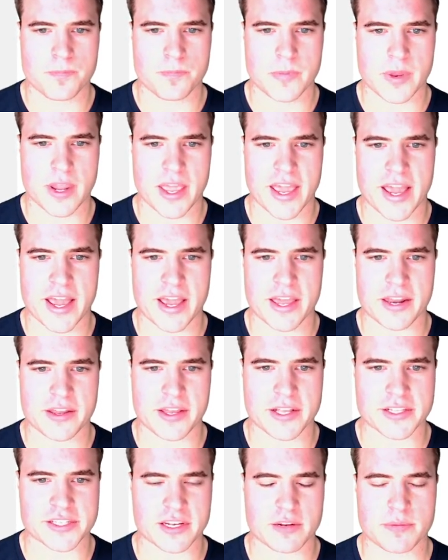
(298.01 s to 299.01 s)
and
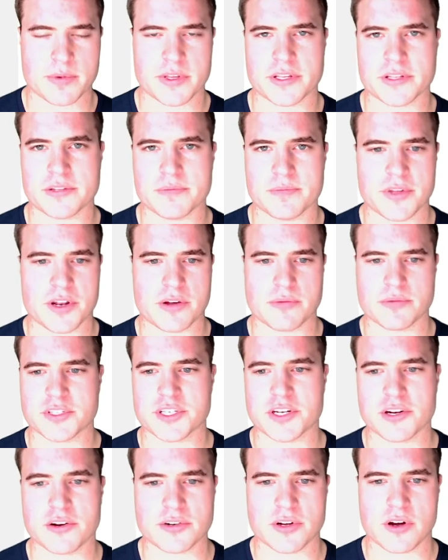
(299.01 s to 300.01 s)
it's going to be, you know,
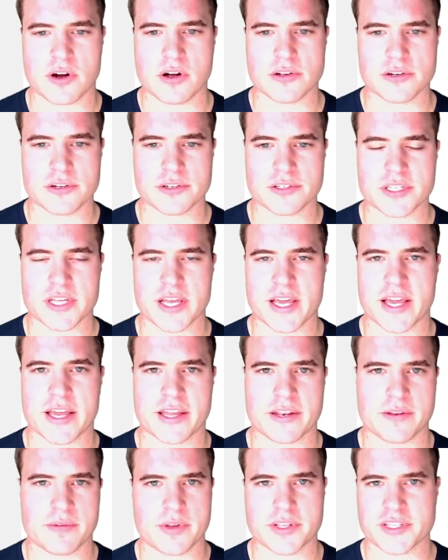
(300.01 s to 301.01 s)
$0,
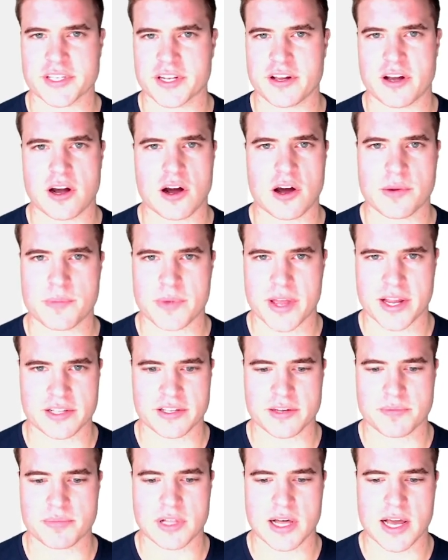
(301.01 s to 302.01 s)
and it's going to automatically
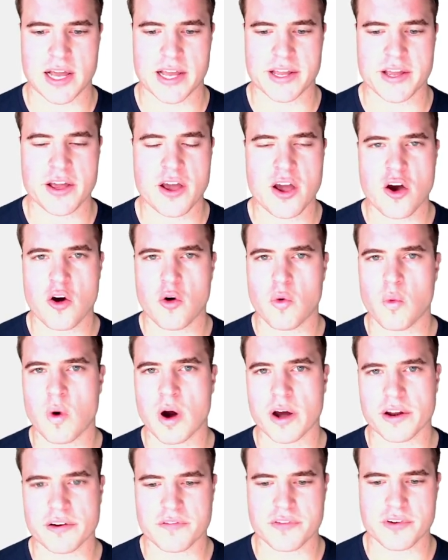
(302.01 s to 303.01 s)
apply
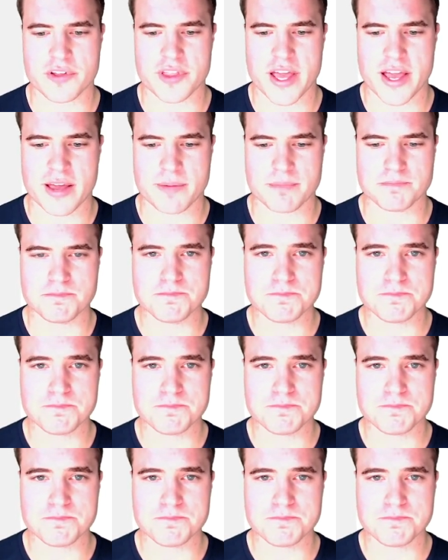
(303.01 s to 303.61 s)
one for them.